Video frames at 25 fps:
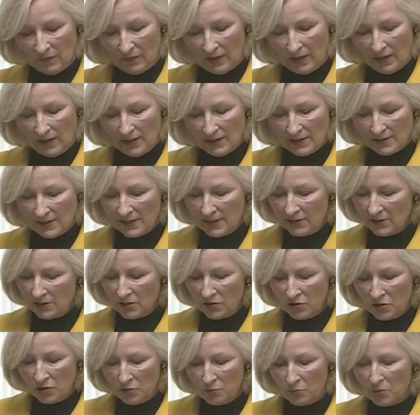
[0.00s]
Is this
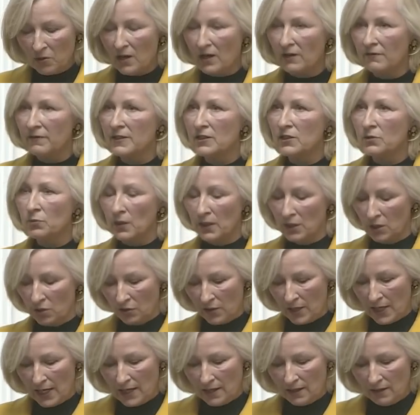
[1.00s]
the new province we
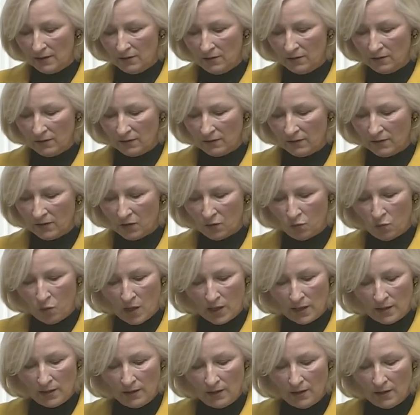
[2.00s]
created, the
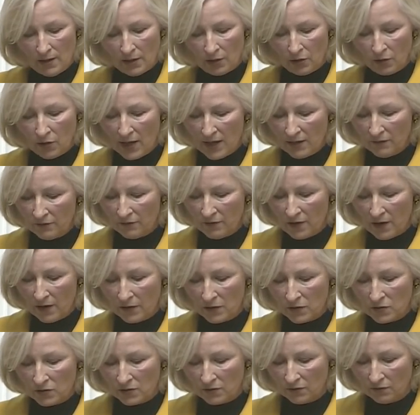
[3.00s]
one our
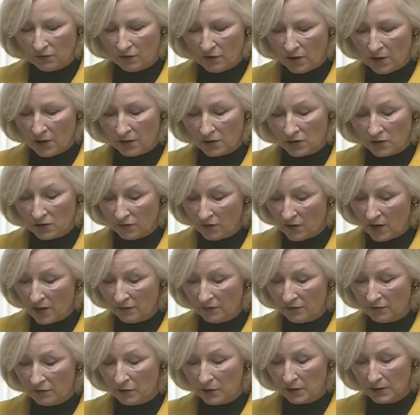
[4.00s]
grandfathers and fathers
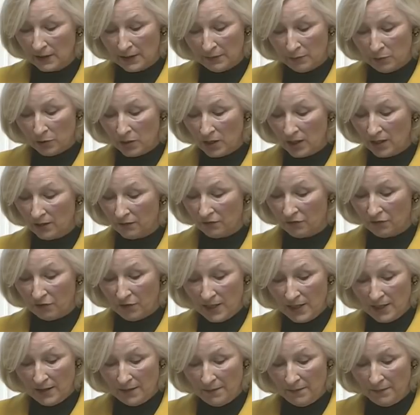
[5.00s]
fought for, liberty and
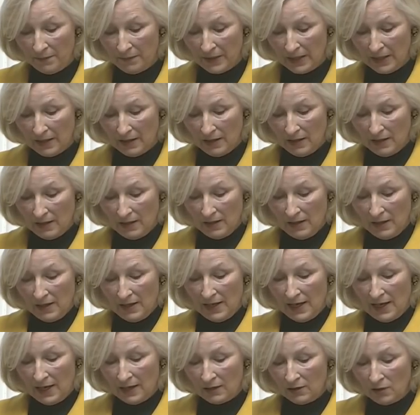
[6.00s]
freedom?
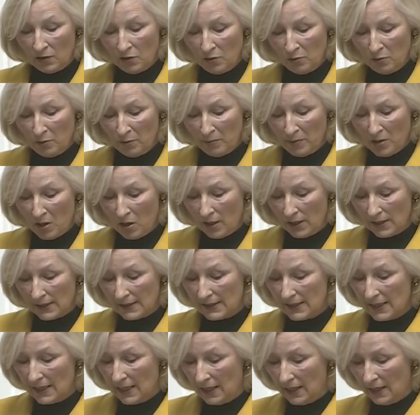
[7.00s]
A global
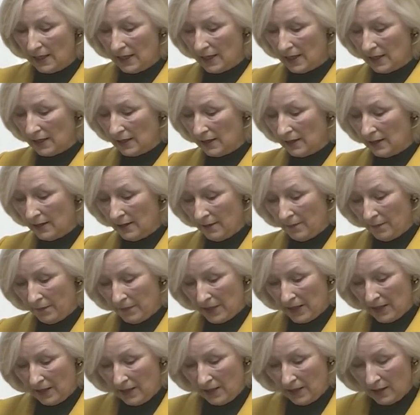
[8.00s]
policy and
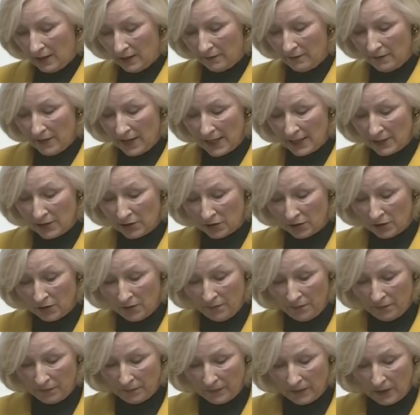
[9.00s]

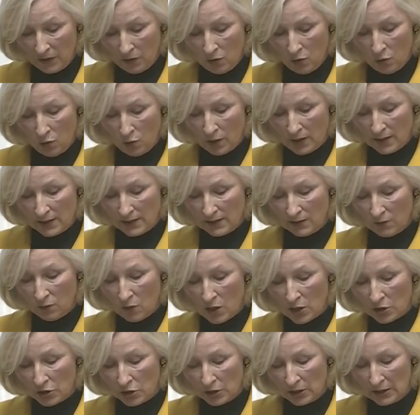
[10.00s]
advisor who worked in
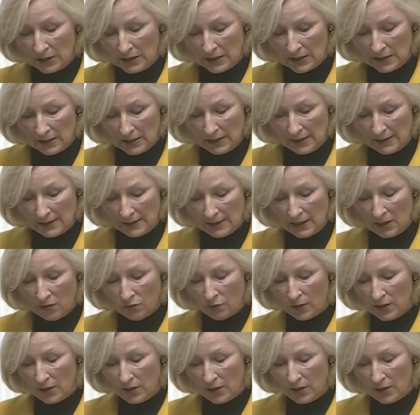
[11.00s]
Washington, D.C.